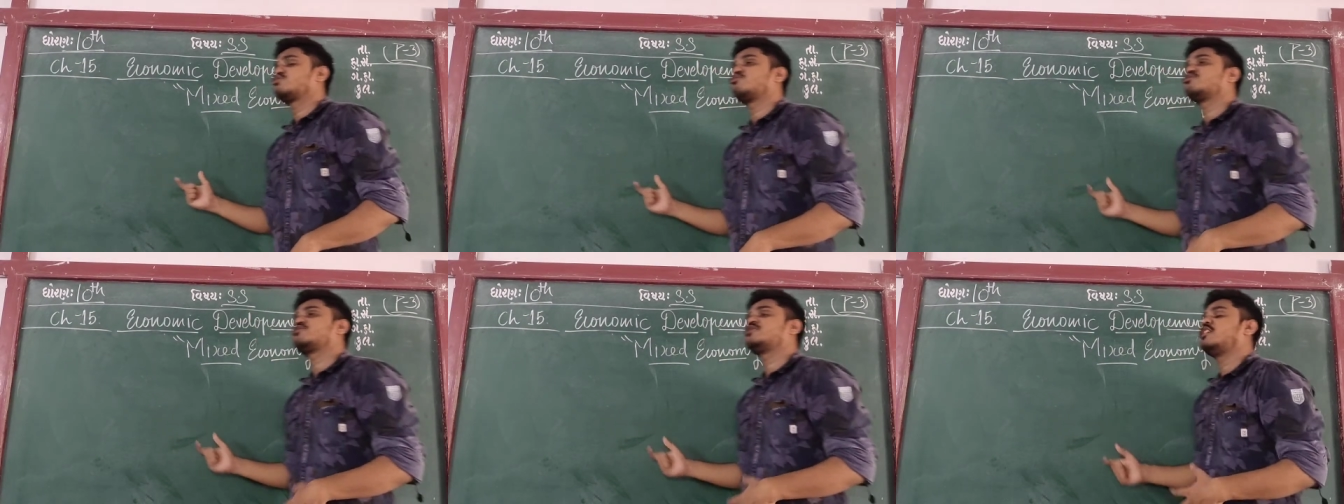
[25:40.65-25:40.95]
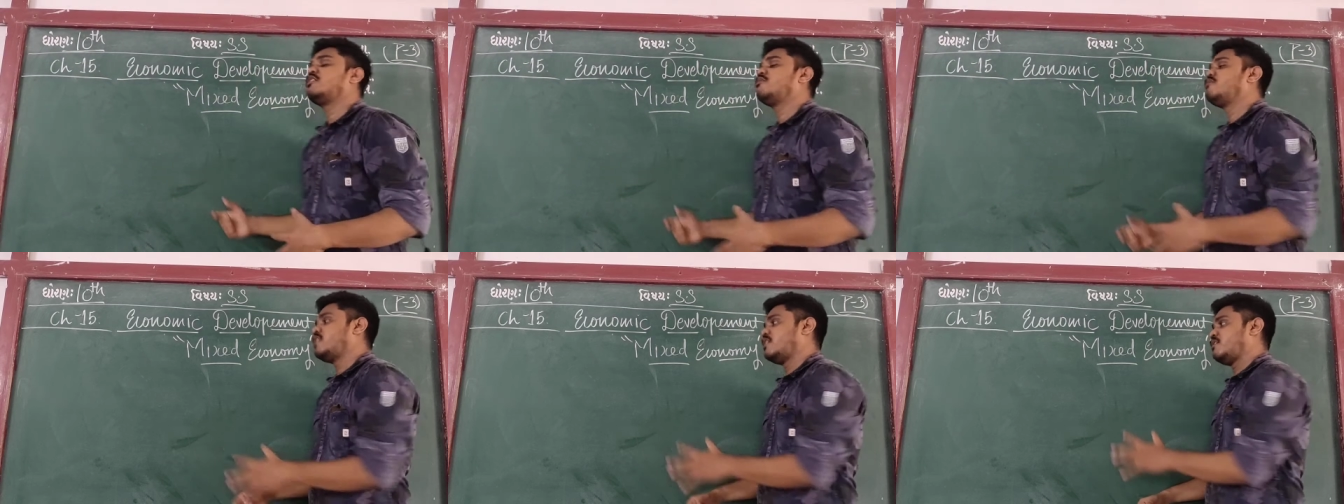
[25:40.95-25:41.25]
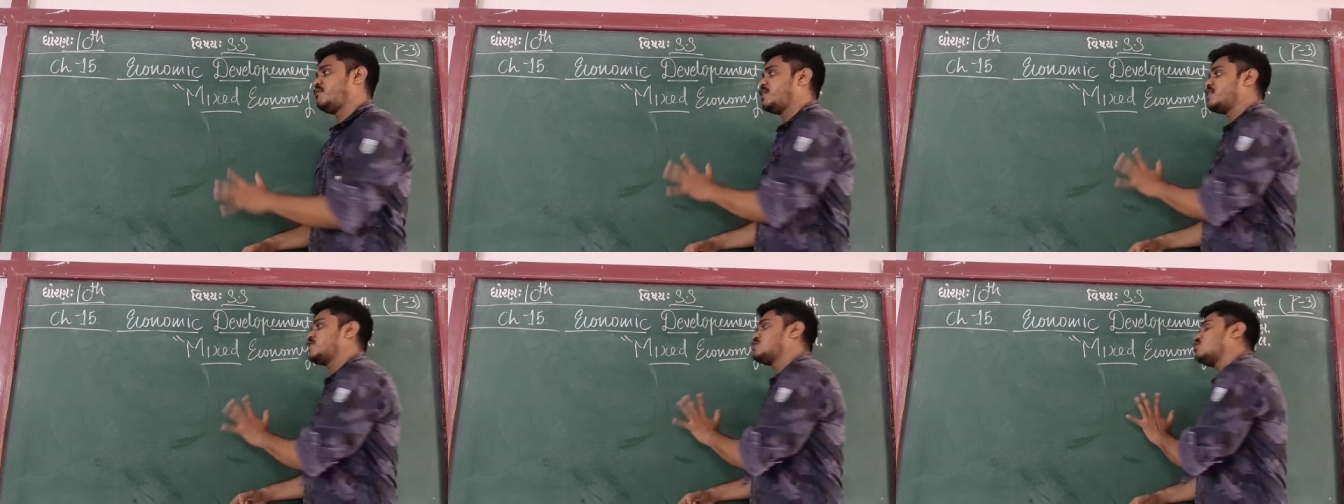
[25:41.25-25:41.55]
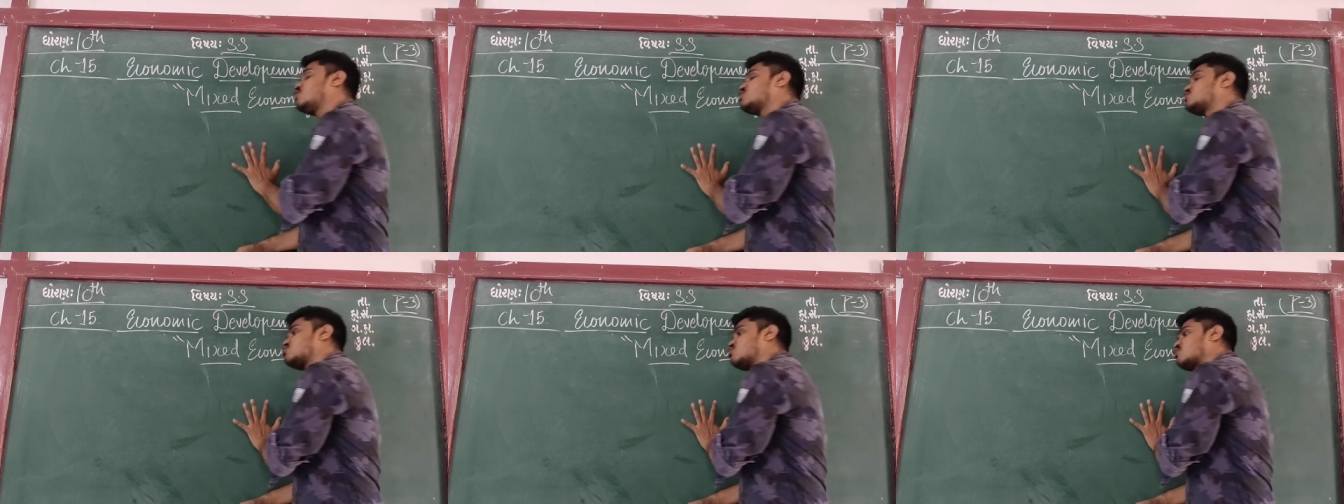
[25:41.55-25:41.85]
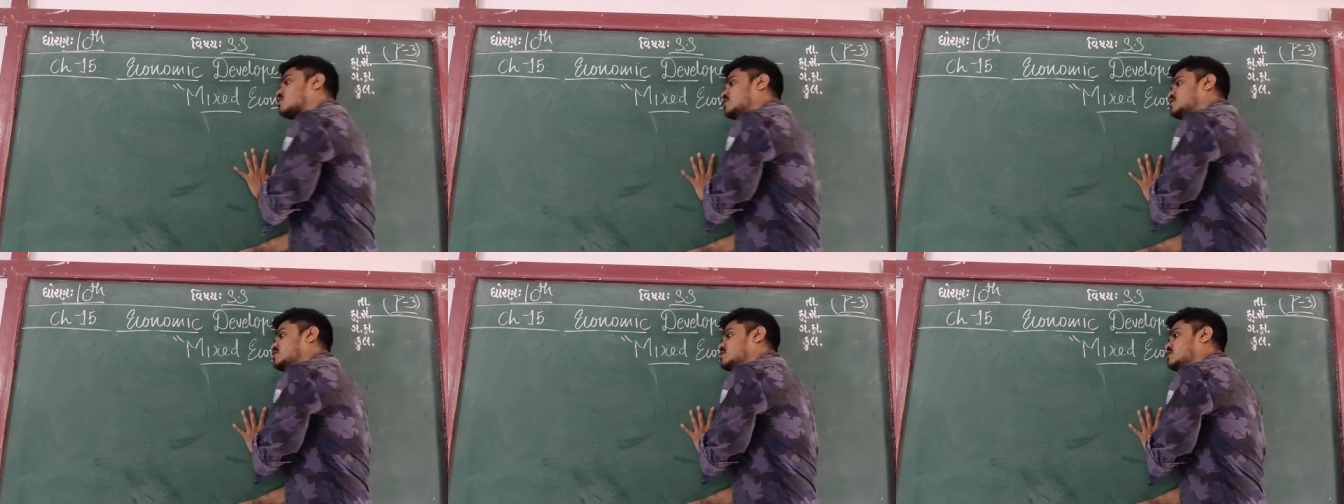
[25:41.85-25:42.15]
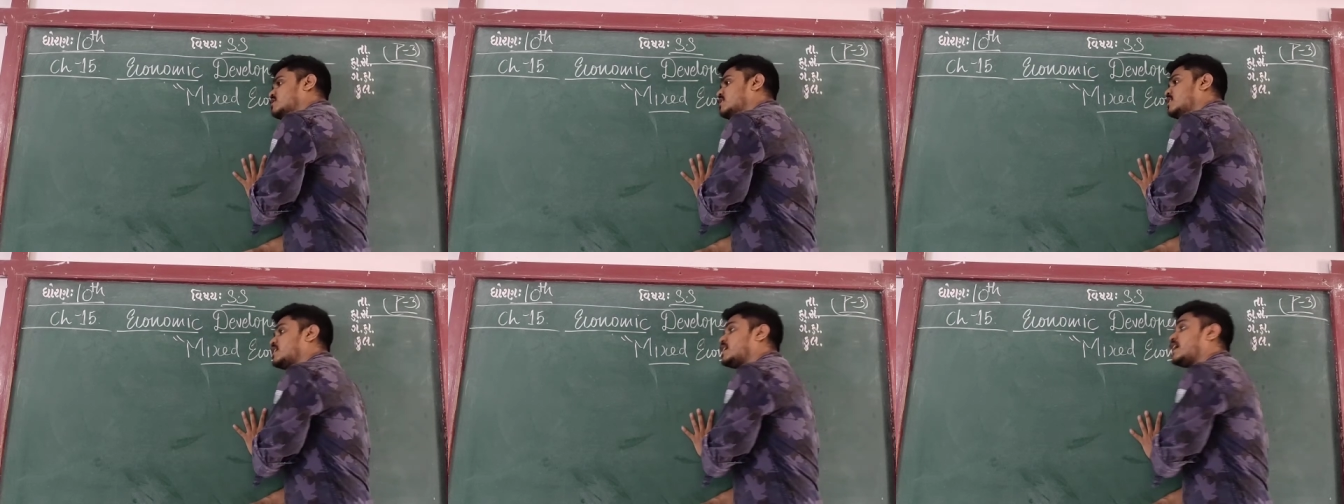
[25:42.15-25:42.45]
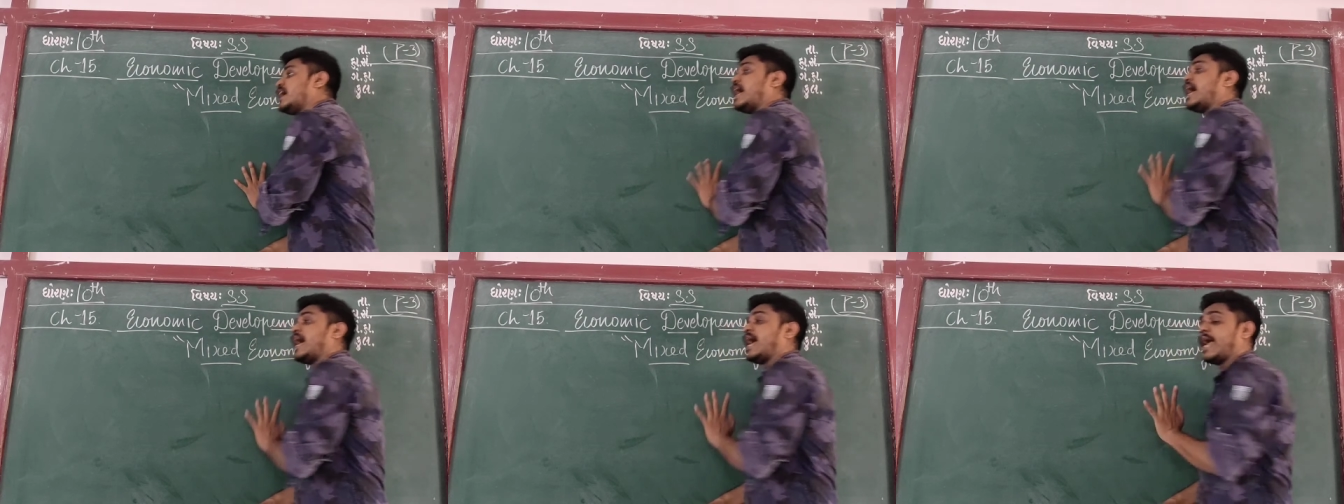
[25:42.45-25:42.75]
social welfare is also
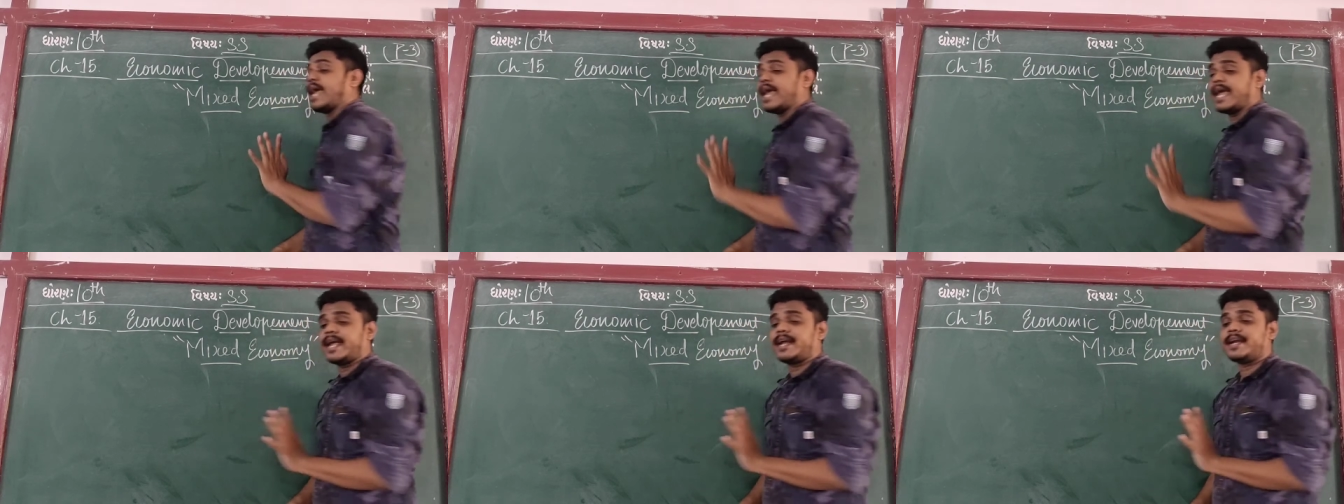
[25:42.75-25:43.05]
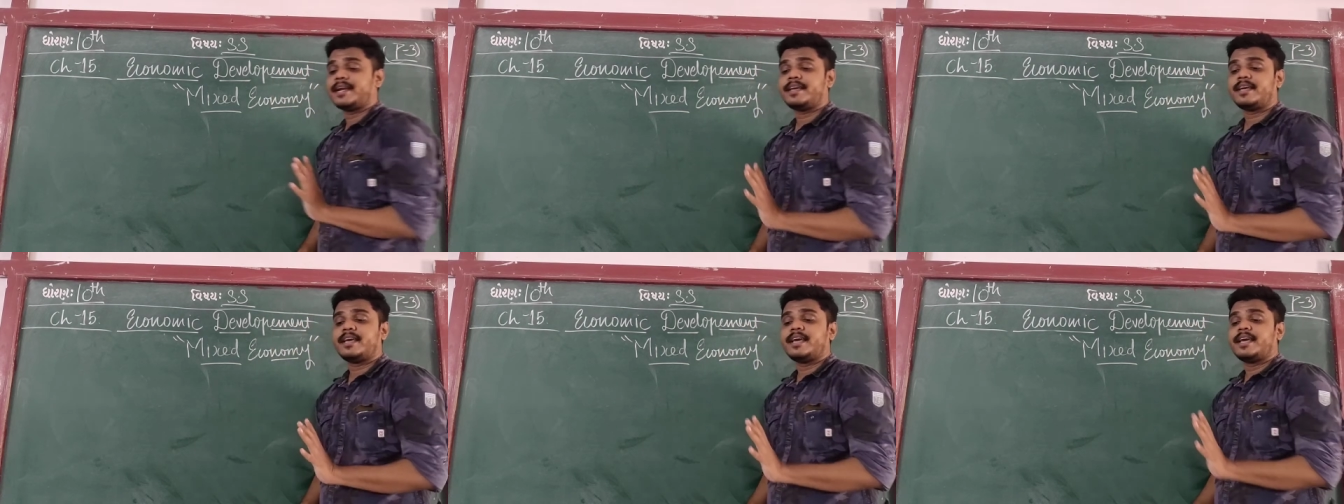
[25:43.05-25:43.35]
considered, and